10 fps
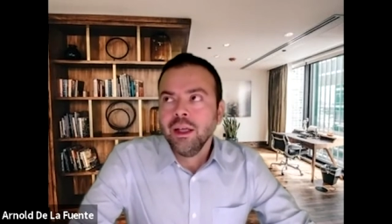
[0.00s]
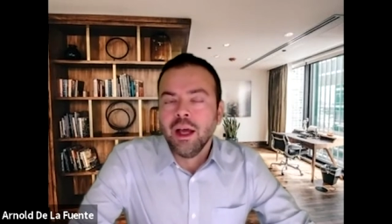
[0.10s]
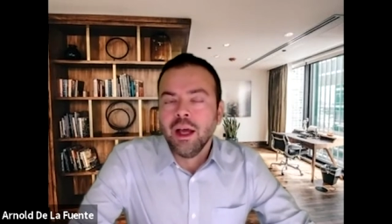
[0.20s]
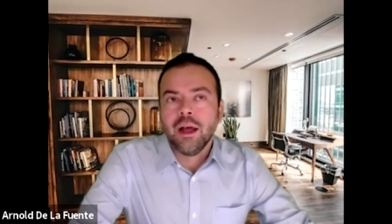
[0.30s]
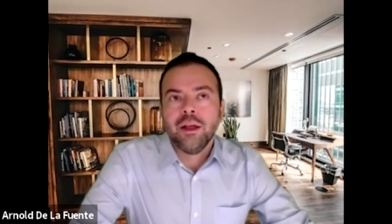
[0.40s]

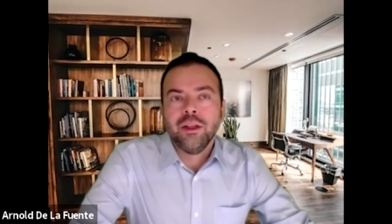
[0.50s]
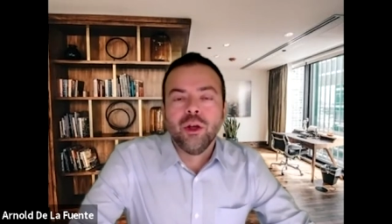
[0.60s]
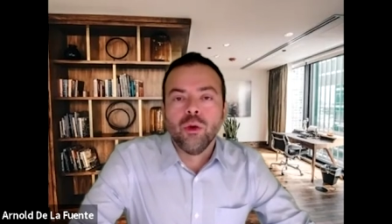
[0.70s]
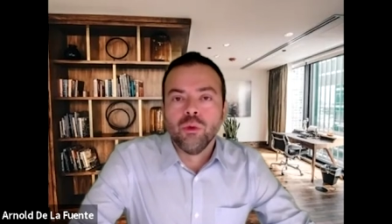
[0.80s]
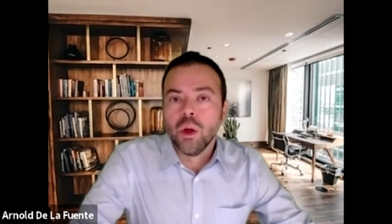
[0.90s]
uh, you
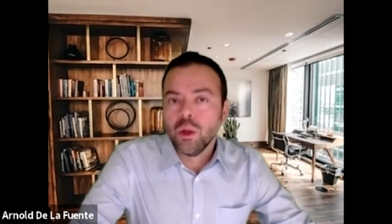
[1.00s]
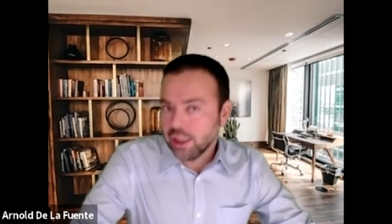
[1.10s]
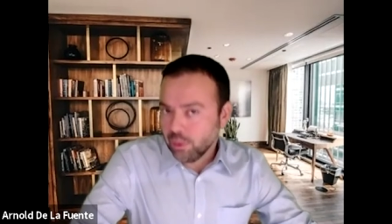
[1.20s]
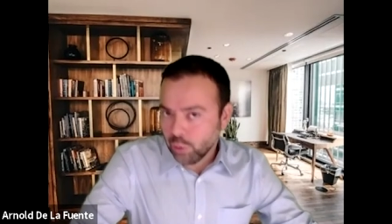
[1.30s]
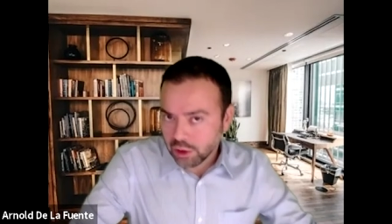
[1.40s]
know, roles
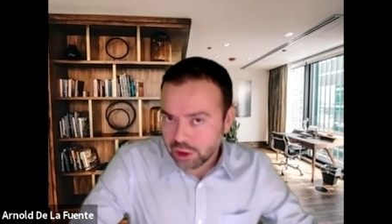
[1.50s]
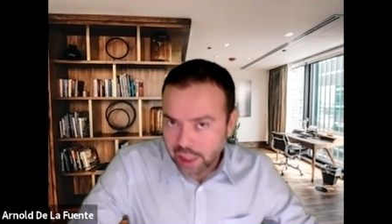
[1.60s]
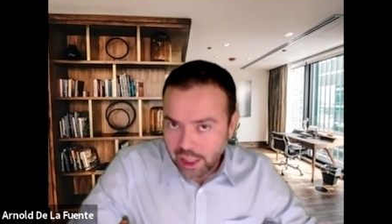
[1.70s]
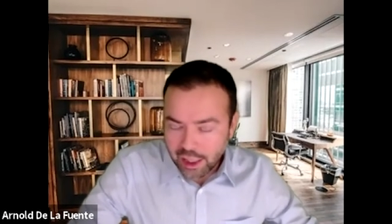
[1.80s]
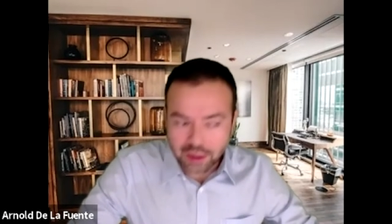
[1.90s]
that will
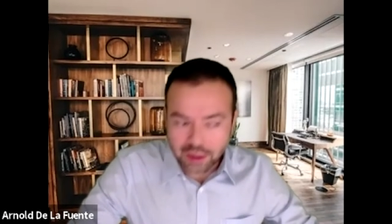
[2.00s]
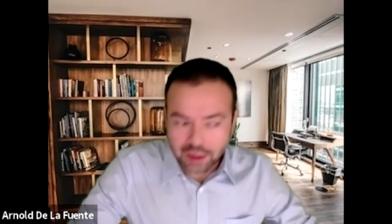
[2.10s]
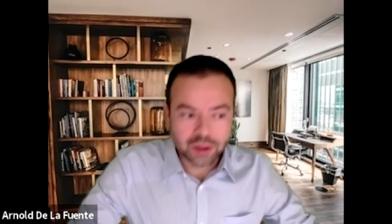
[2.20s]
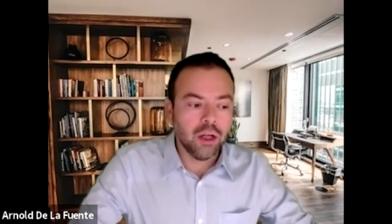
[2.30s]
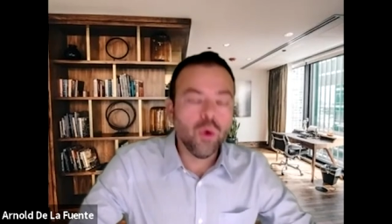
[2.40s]
change?
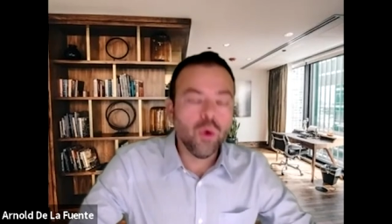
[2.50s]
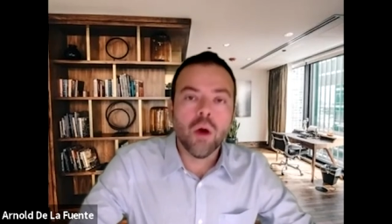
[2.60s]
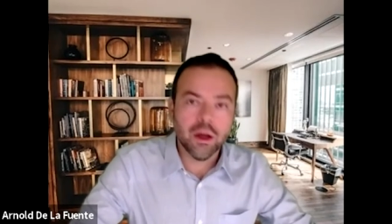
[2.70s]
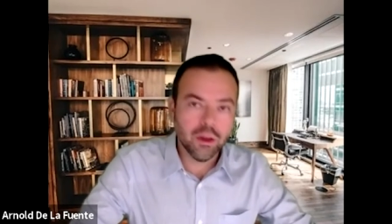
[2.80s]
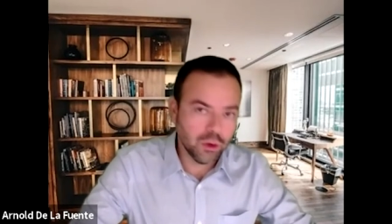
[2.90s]
Uh, who
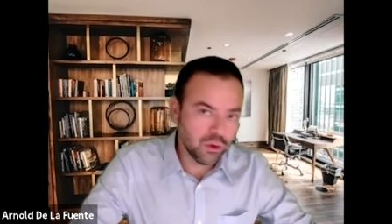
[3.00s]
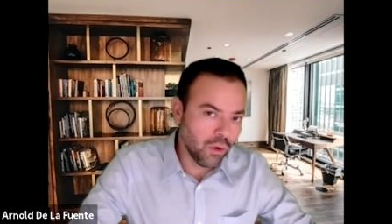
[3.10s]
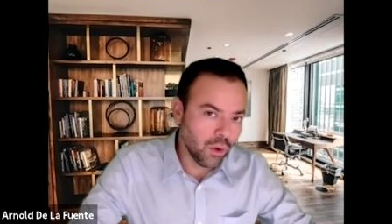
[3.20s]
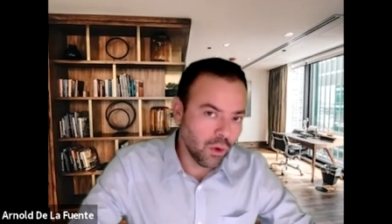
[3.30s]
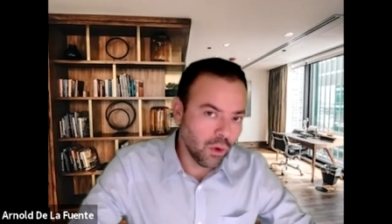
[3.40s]
are those folks?